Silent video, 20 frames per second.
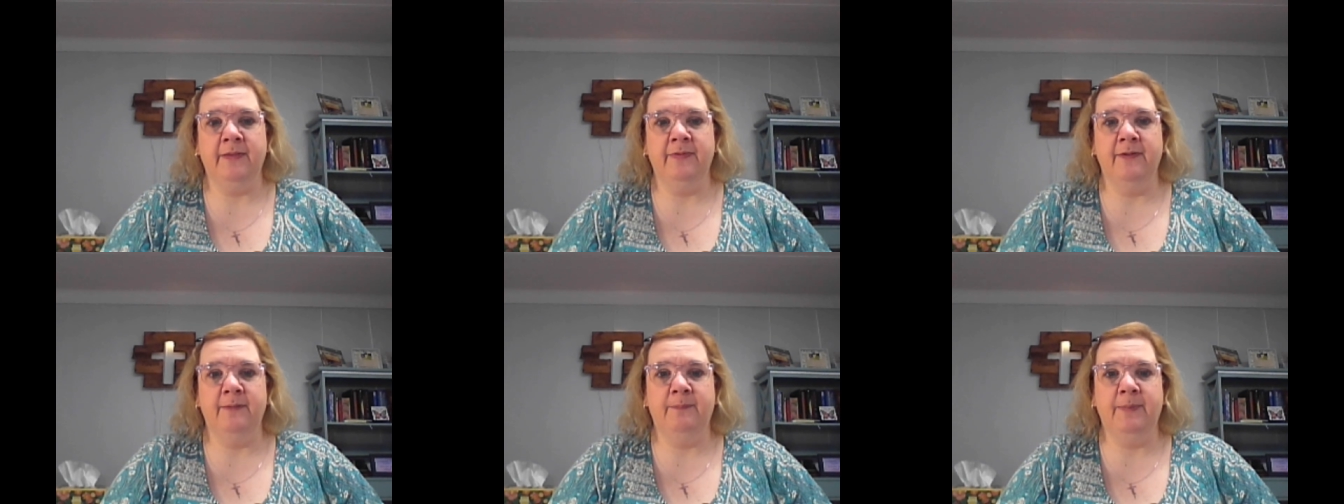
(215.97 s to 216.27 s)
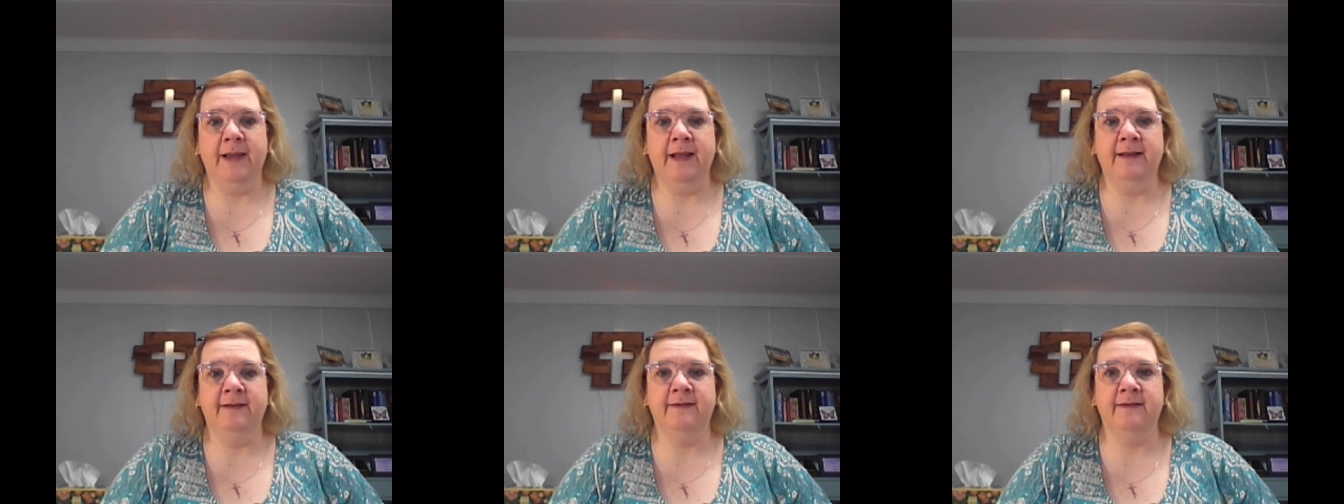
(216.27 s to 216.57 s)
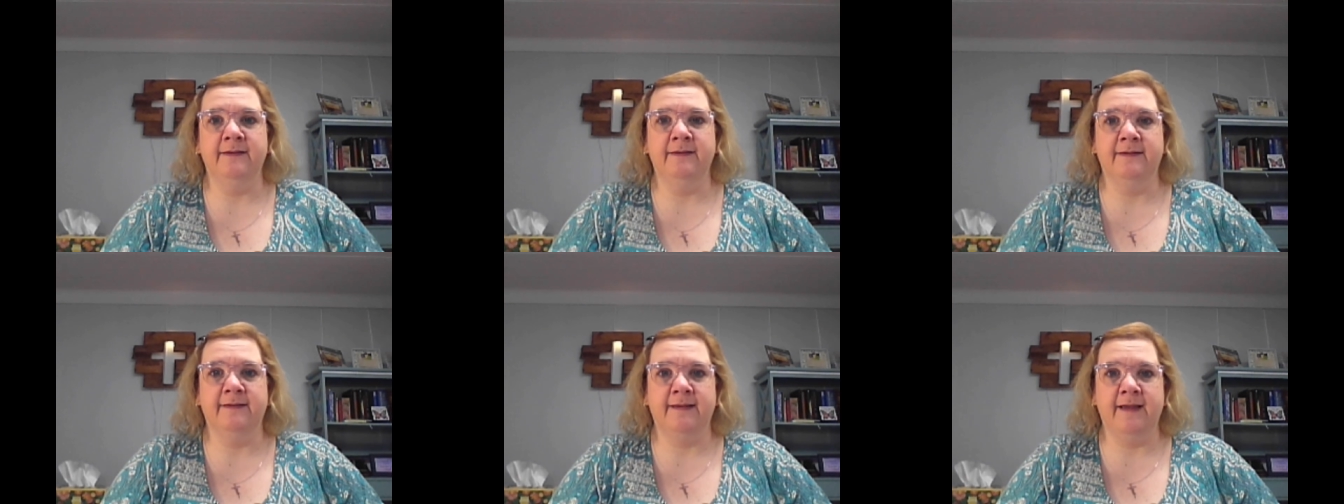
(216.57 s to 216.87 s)
in the
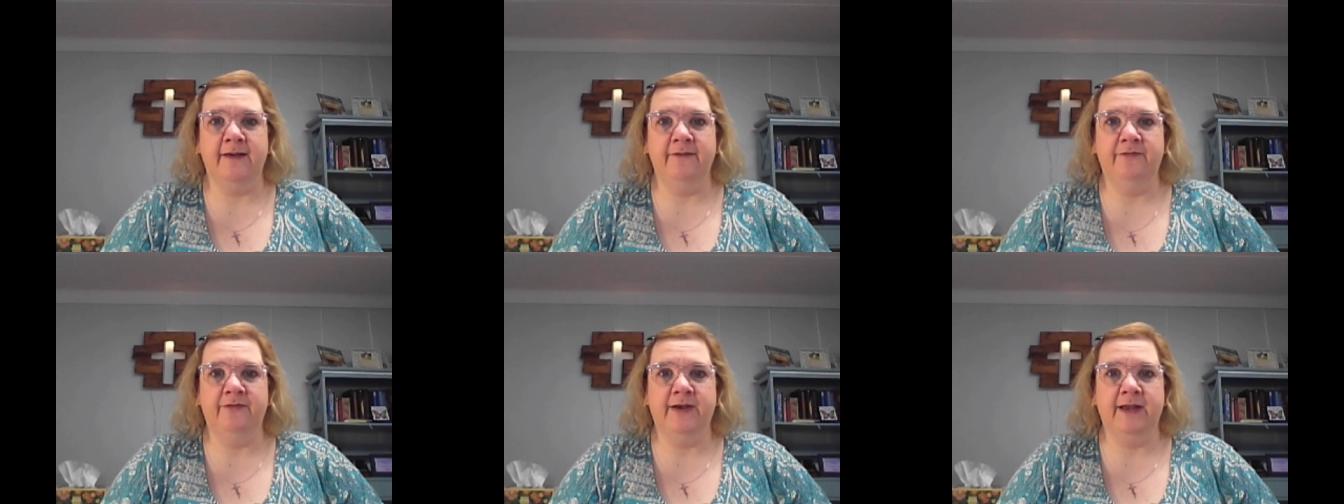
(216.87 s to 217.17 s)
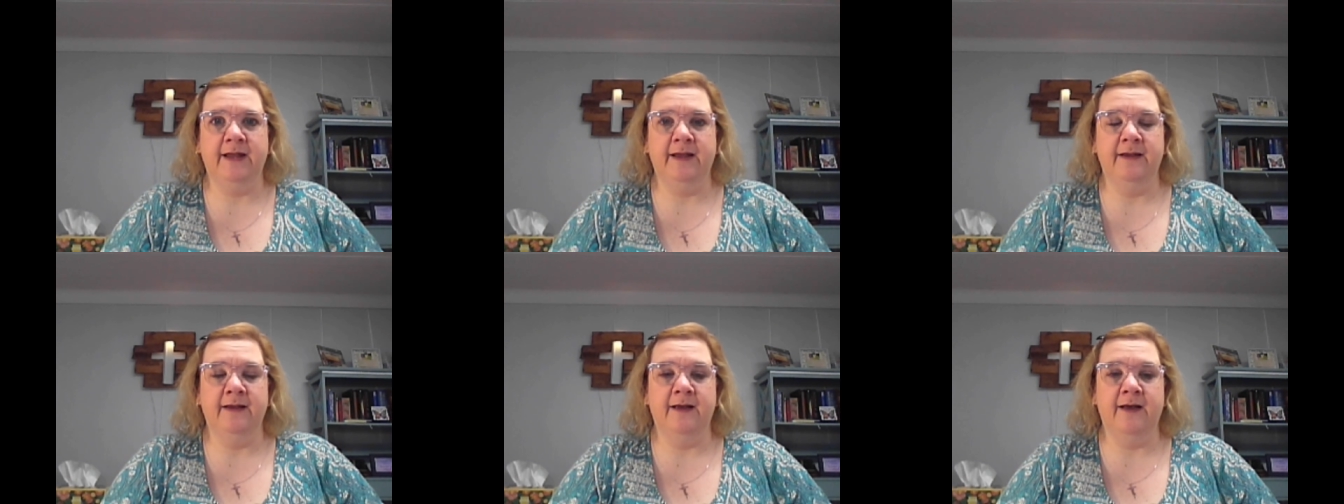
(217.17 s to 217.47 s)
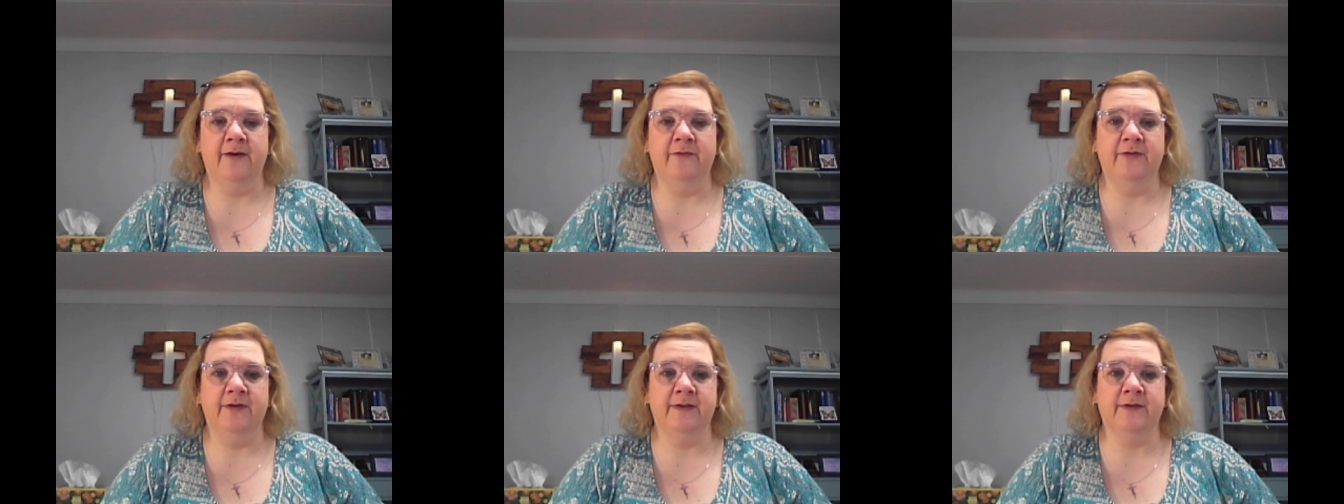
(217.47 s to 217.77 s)
peace and safety
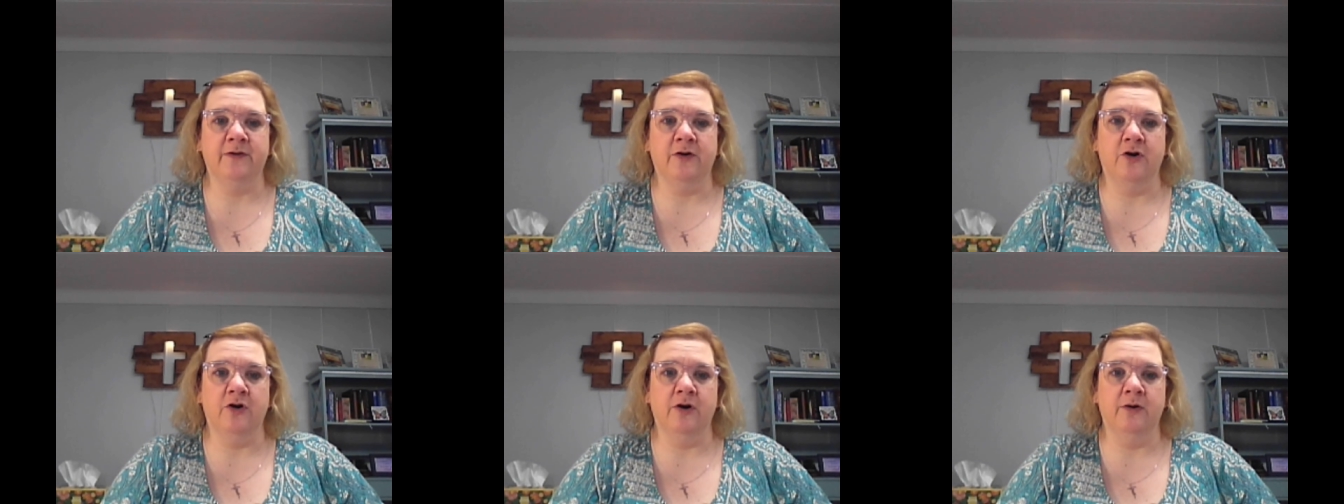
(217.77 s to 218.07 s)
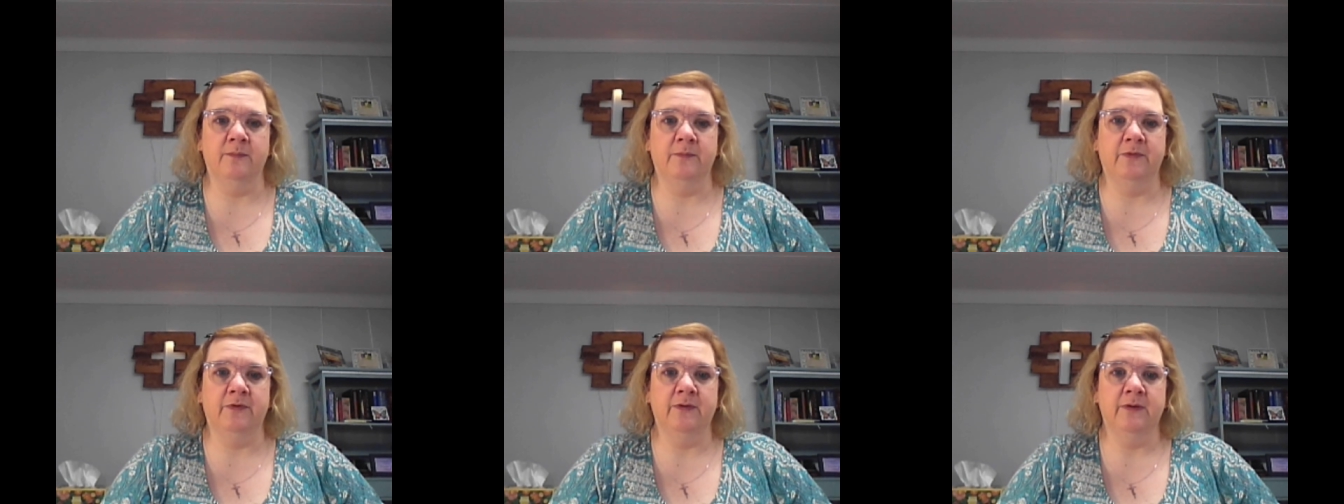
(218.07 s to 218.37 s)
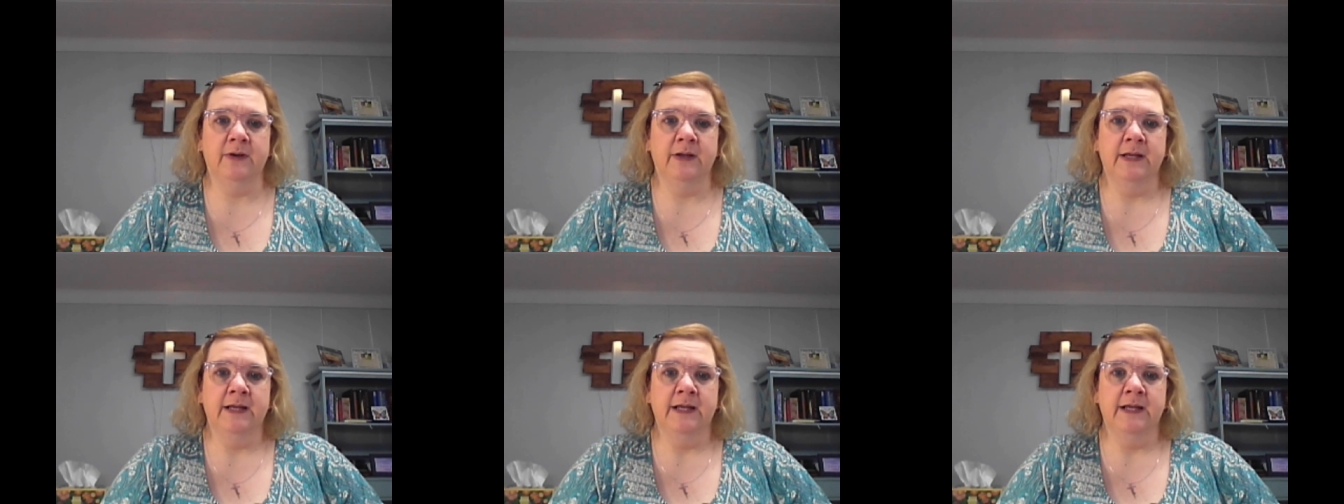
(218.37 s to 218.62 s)
of his arms.